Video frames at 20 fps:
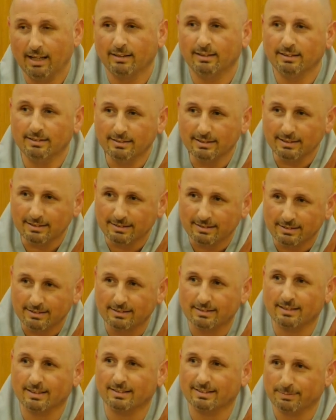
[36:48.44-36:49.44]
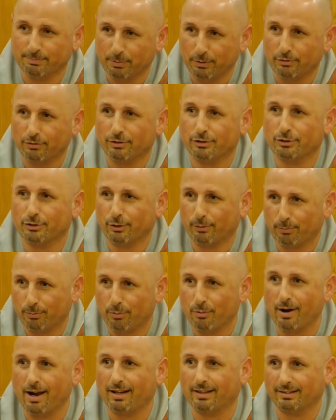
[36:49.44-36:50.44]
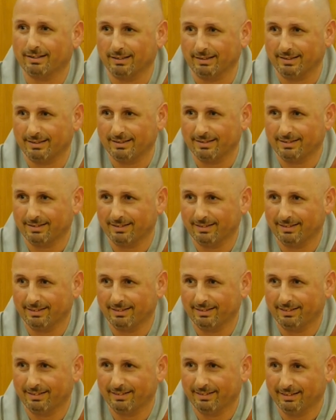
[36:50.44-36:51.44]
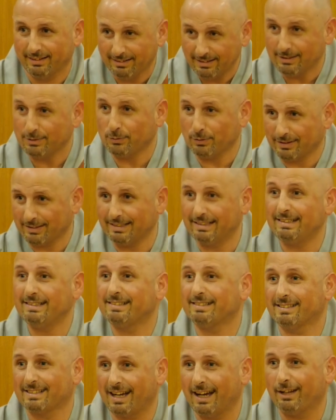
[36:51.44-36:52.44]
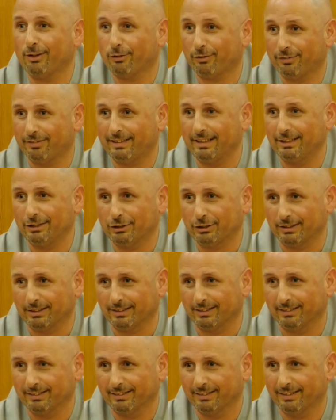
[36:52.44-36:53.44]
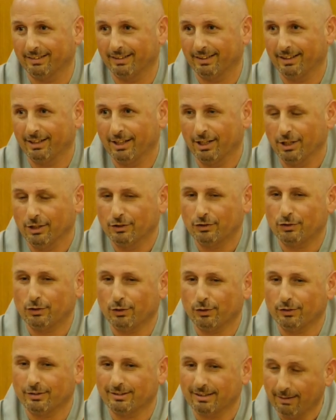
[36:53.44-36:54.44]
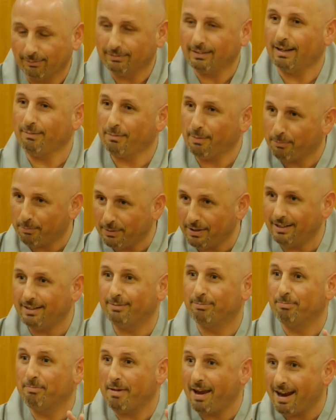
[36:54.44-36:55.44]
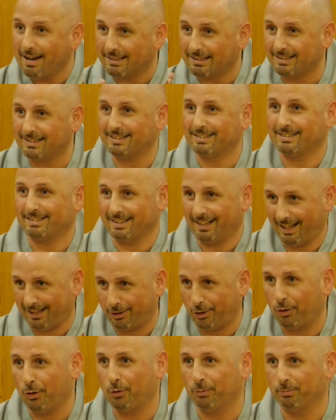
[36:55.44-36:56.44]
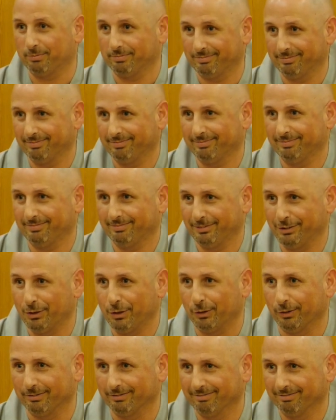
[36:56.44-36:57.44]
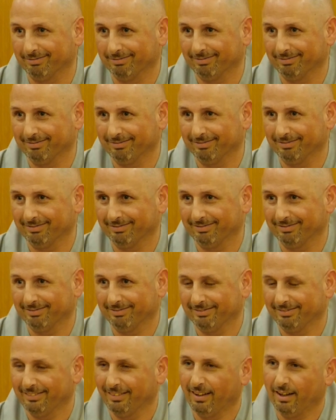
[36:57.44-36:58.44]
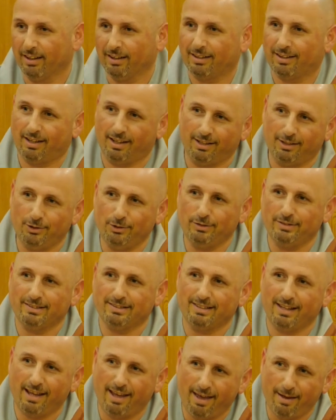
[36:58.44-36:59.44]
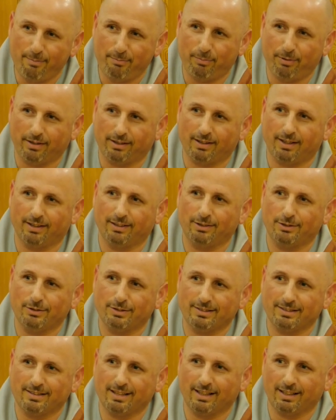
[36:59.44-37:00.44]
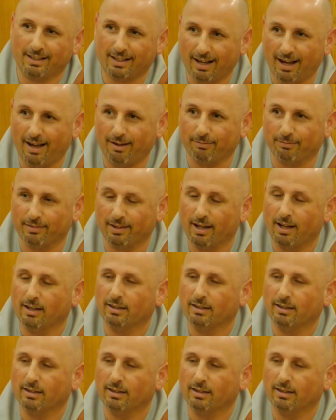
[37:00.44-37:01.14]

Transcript: This is the spiritual practice. This is what his style of teaching. So sometimes a big mess at home, you know. Can you stay happy? Can you stay calm?